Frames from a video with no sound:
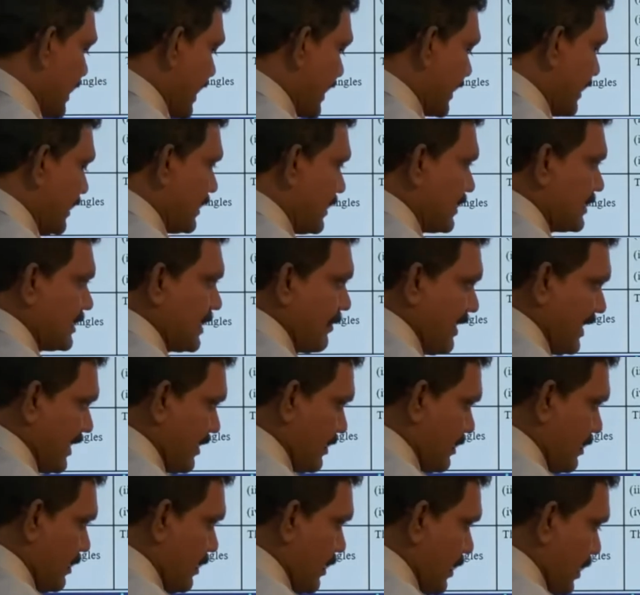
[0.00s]
angle
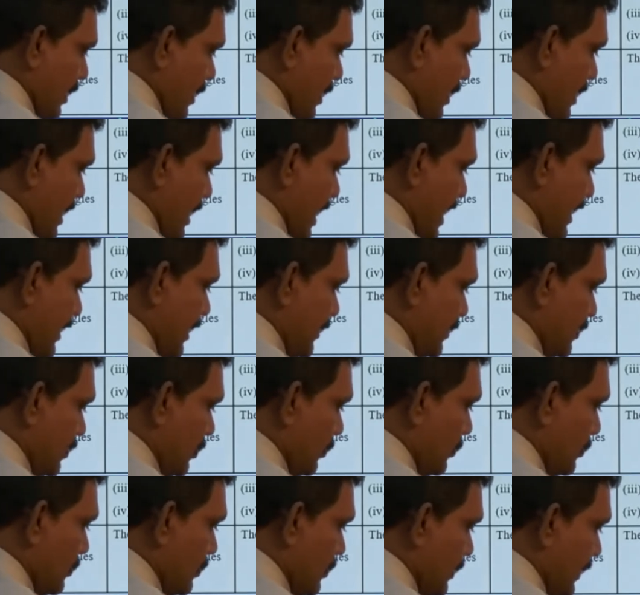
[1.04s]
7. Angle
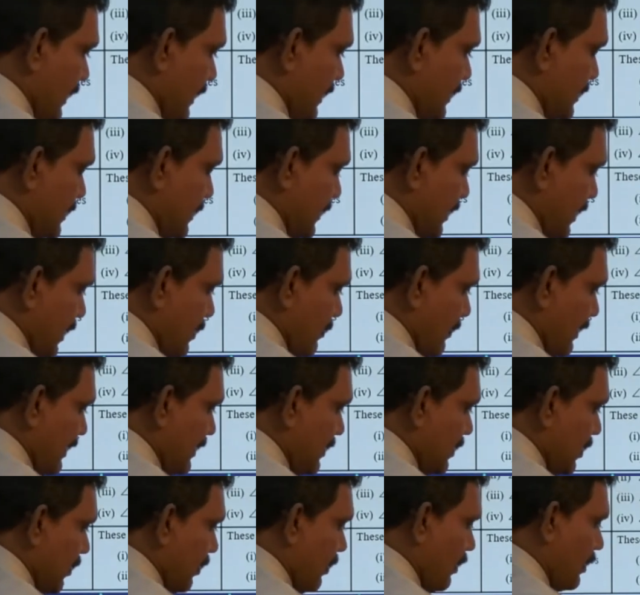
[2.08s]
2 is equal
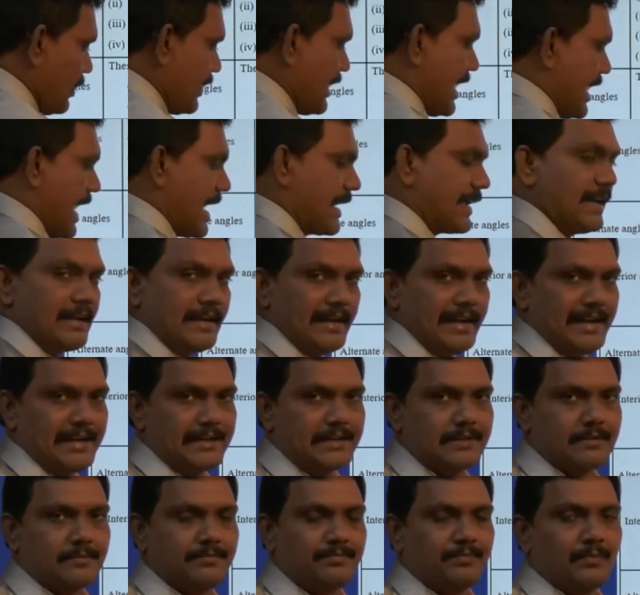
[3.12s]
to angle
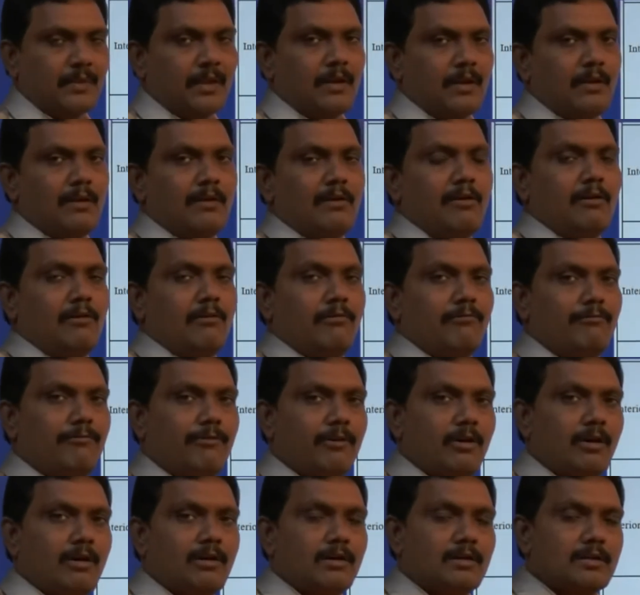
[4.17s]
8.
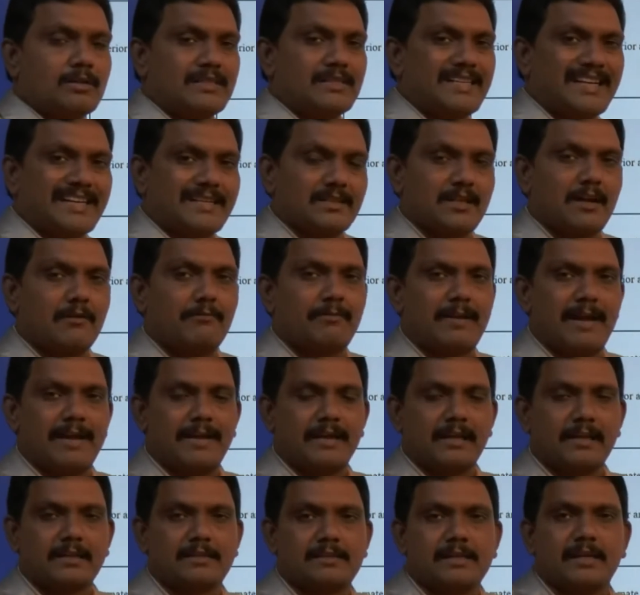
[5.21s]
Four sets of
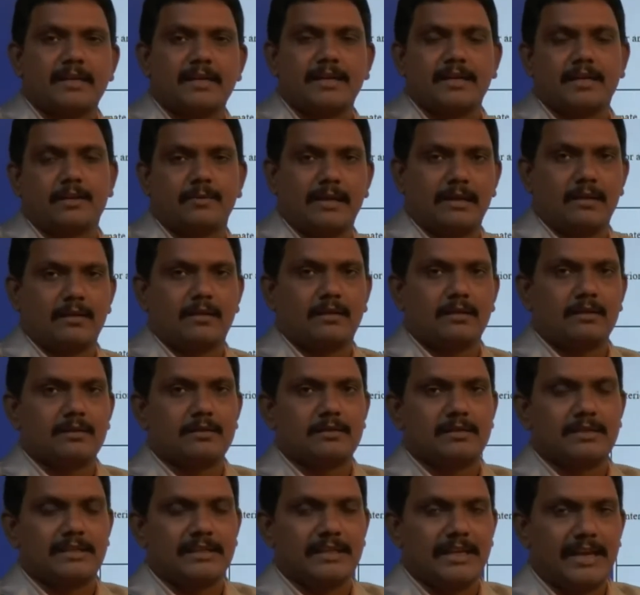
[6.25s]
angles are equal.
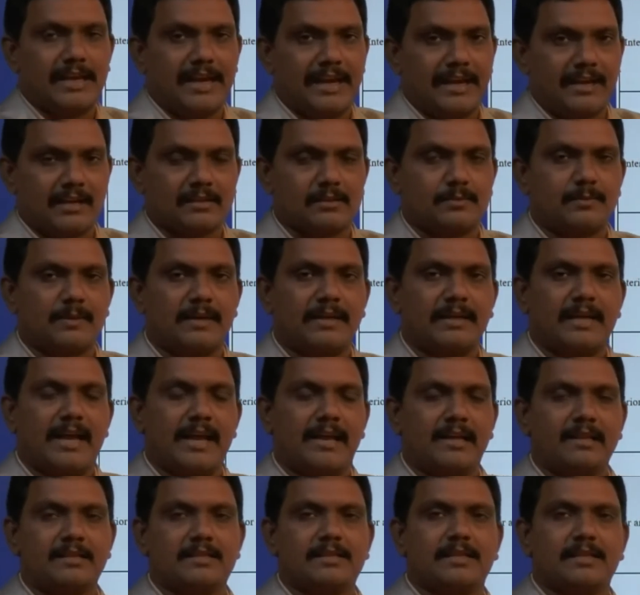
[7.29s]
CA, corresponding
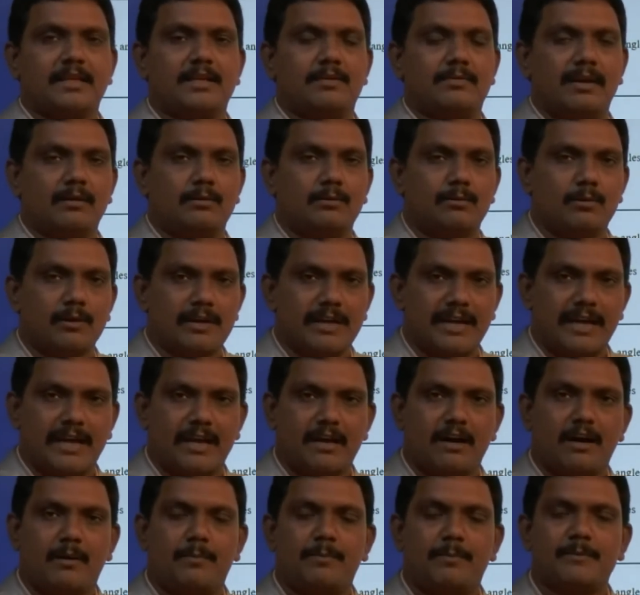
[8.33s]
angles equal. OA,
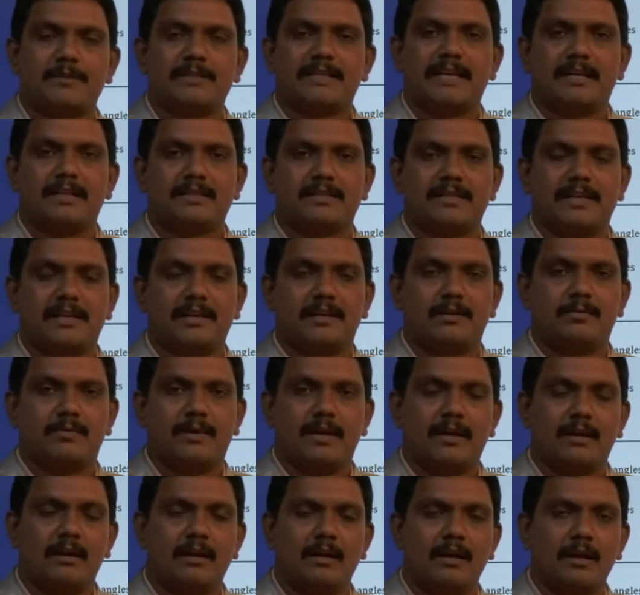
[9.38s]
opposite angles are
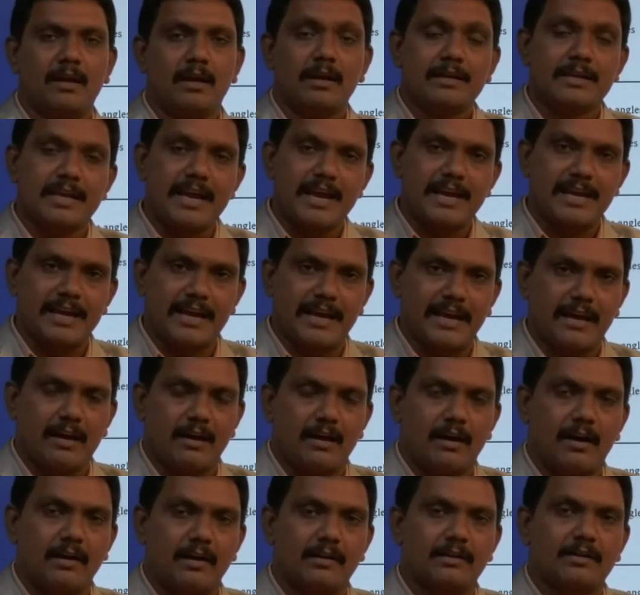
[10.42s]
equal. AA,
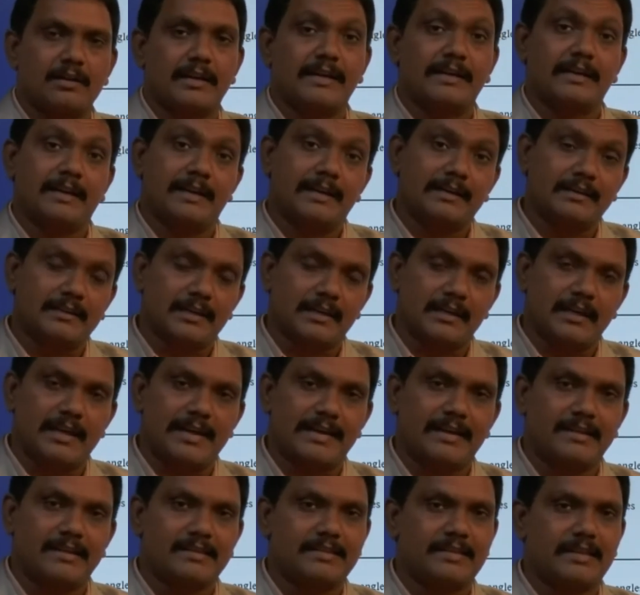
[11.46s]
alternate internal
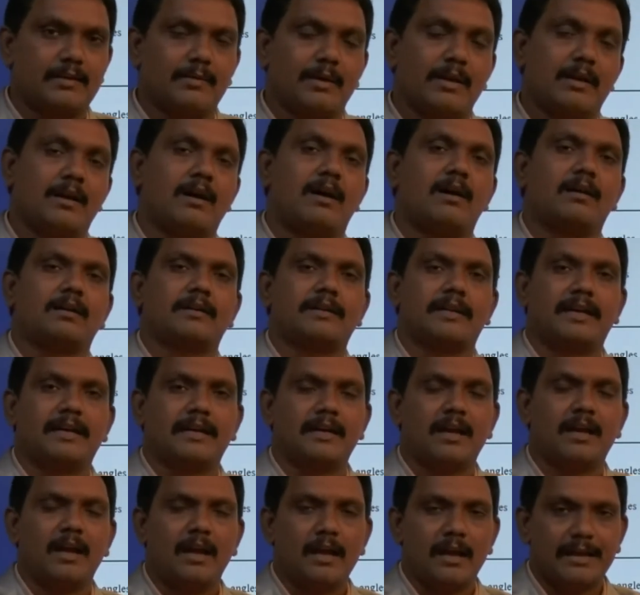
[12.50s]
angles equal.
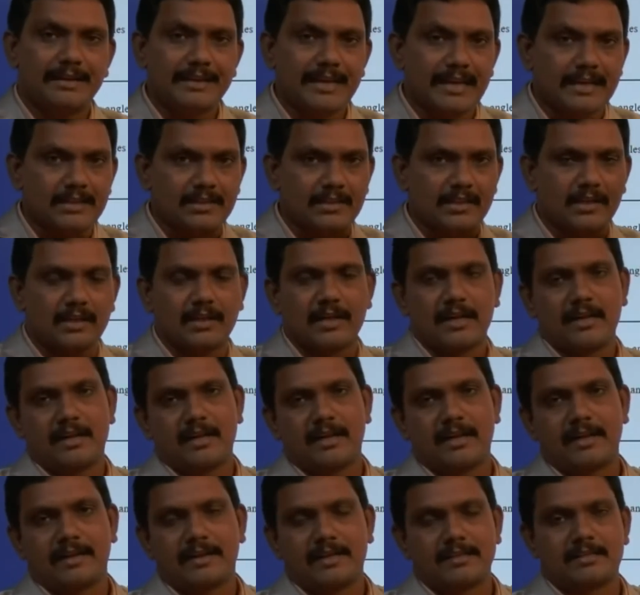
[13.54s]
Alternate external
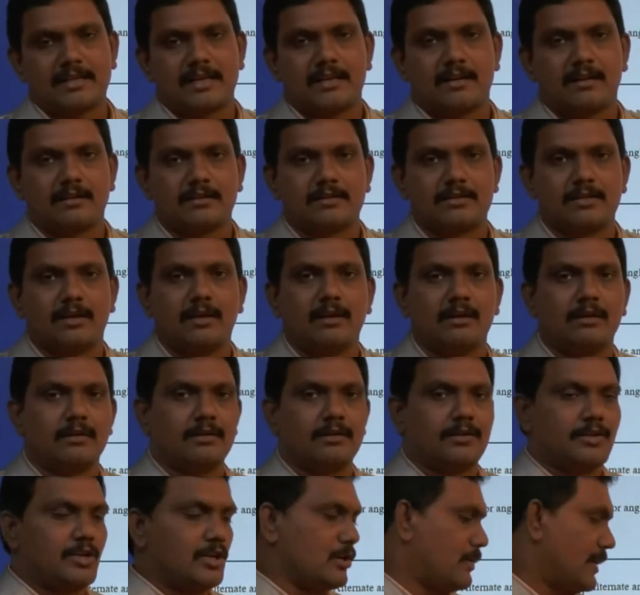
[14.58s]
angles are also
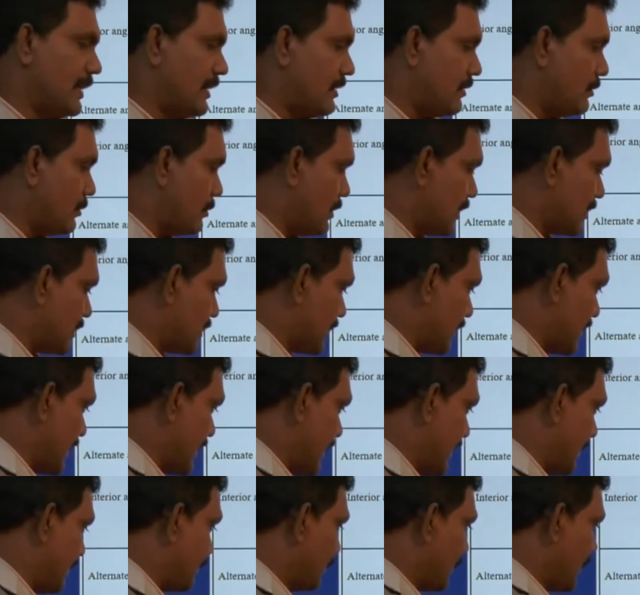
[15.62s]
equal. Once
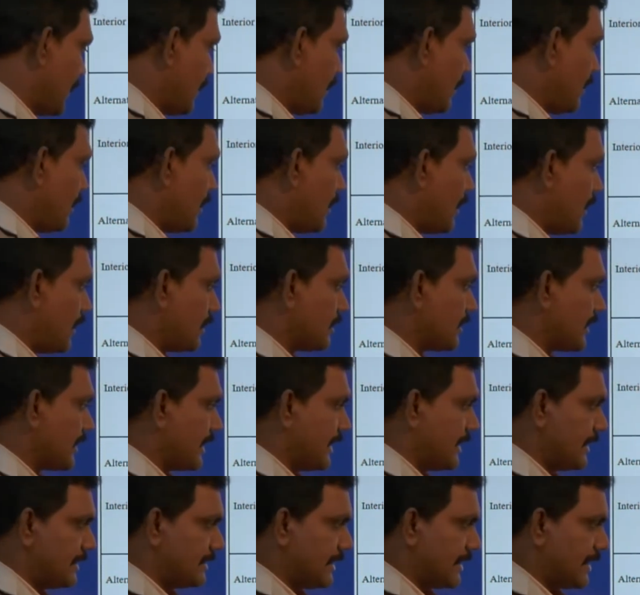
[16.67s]
again,
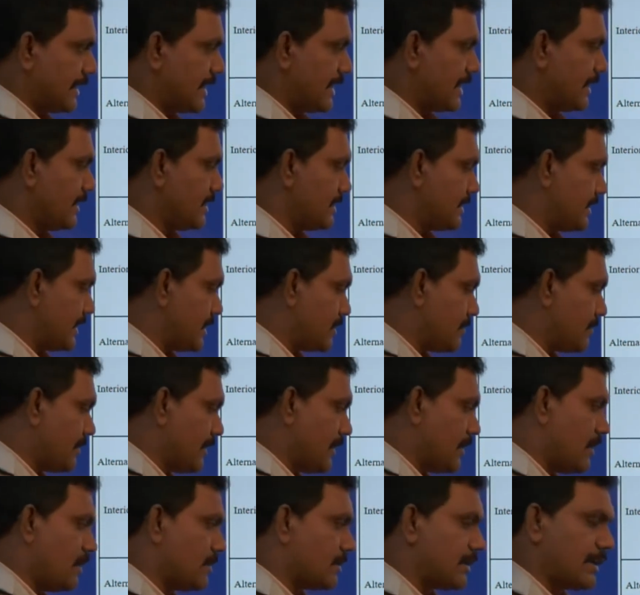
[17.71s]
alternate interior angles
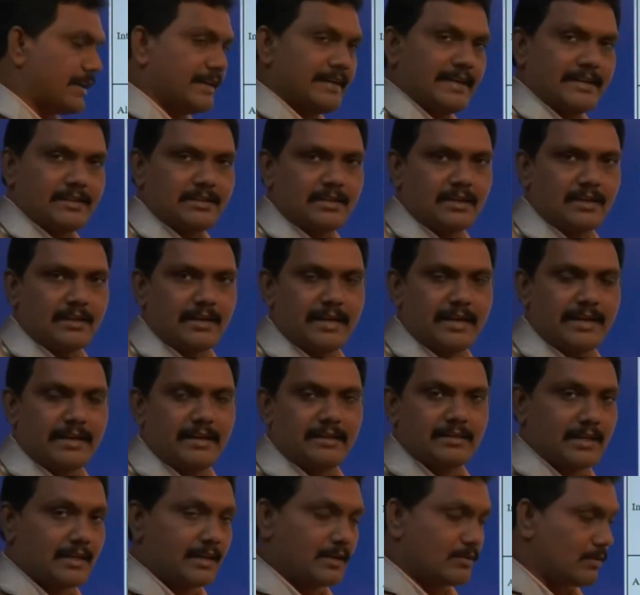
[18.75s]
equal. Alternate external
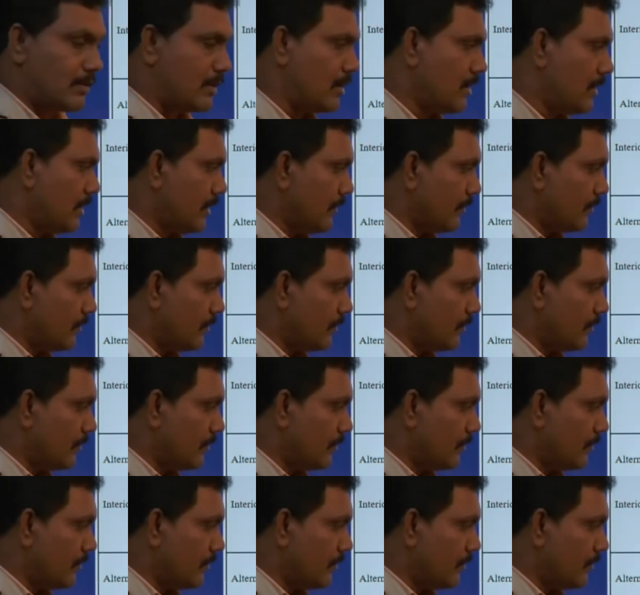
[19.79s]
angles are equal.